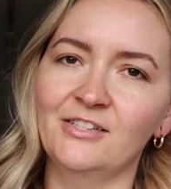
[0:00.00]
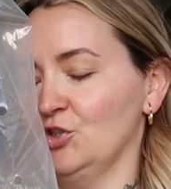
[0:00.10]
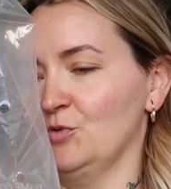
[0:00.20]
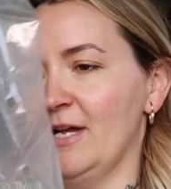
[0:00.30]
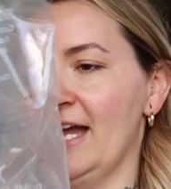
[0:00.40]

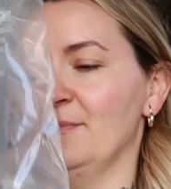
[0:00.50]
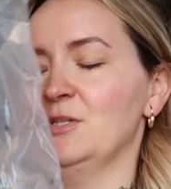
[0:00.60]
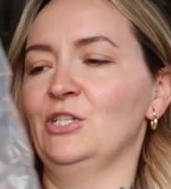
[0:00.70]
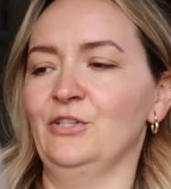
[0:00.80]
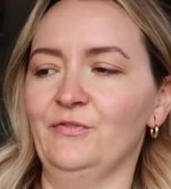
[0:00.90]
Just my
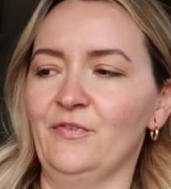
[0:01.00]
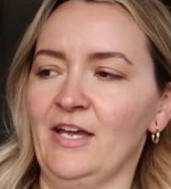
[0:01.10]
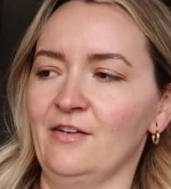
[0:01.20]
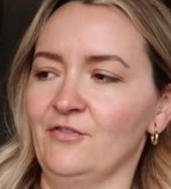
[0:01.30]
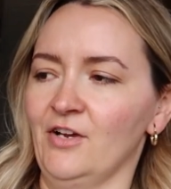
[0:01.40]
absolute
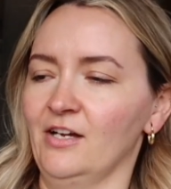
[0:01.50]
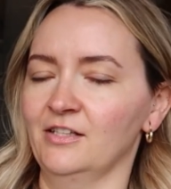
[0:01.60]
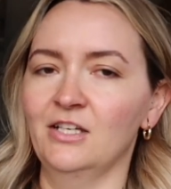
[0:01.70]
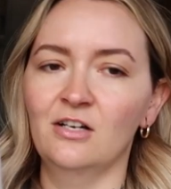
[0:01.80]
favourite.